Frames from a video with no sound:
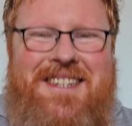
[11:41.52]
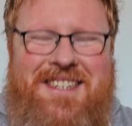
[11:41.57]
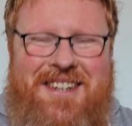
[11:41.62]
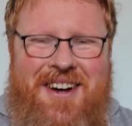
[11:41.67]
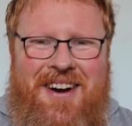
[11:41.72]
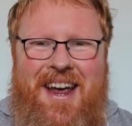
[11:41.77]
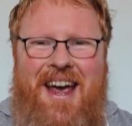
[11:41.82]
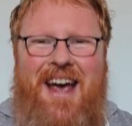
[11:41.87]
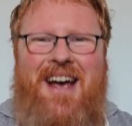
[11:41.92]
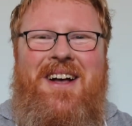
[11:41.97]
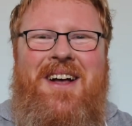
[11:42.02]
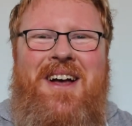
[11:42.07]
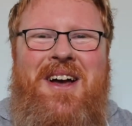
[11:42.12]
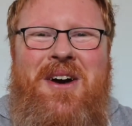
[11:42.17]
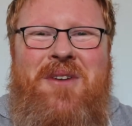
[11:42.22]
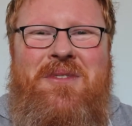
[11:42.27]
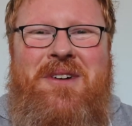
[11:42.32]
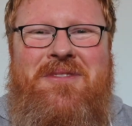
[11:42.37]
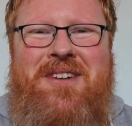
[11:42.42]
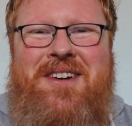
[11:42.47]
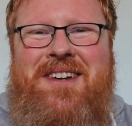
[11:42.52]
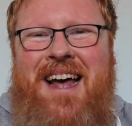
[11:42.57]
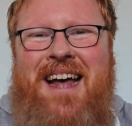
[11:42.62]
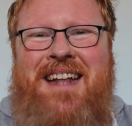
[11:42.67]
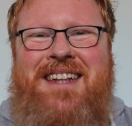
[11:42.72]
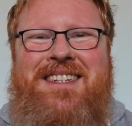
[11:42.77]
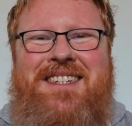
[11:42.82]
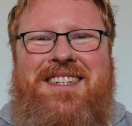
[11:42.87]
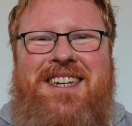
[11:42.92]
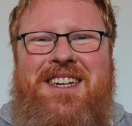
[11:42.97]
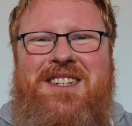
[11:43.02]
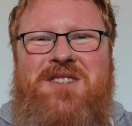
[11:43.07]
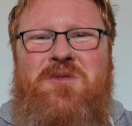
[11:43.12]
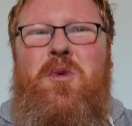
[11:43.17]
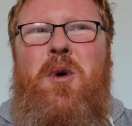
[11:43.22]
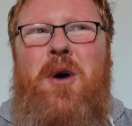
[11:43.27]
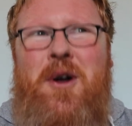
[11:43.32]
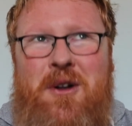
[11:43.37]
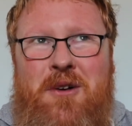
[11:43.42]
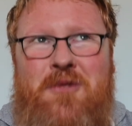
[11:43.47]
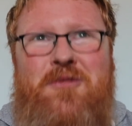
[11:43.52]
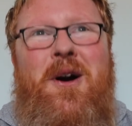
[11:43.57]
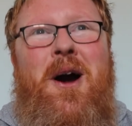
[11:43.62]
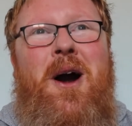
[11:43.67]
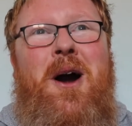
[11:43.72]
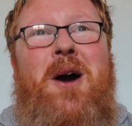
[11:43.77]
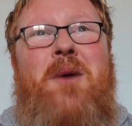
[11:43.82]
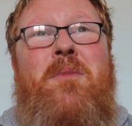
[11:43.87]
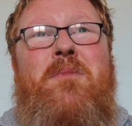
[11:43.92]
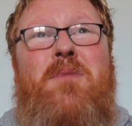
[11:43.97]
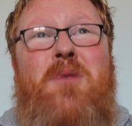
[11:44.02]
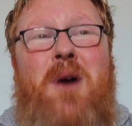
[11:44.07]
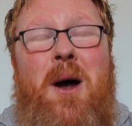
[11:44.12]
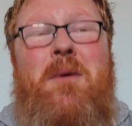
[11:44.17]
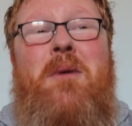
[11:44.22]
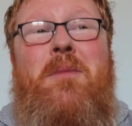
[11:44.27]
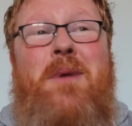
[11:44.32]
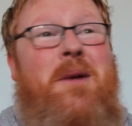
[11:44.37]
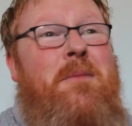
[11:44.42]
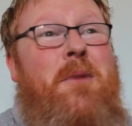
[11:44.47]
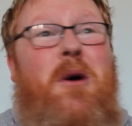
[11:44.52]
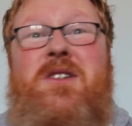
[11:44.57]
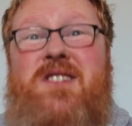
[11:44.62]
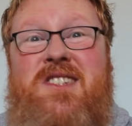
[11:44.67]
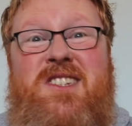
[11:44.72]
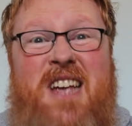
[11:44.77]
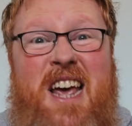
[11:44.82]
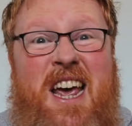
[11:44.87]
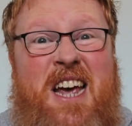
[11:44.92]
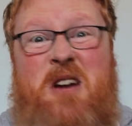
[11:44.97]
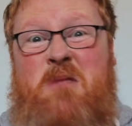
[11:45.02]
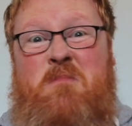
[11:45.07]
So yeah, Riverdance is one of our probably most